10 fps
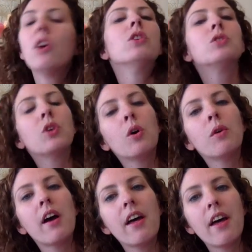So
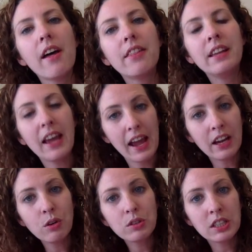the
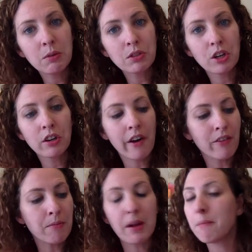AOC was our
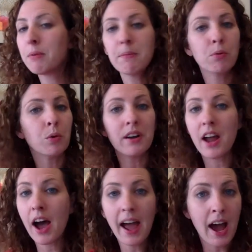government. People were
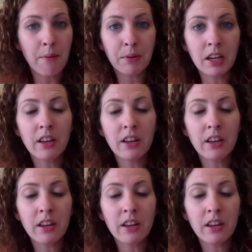not happy.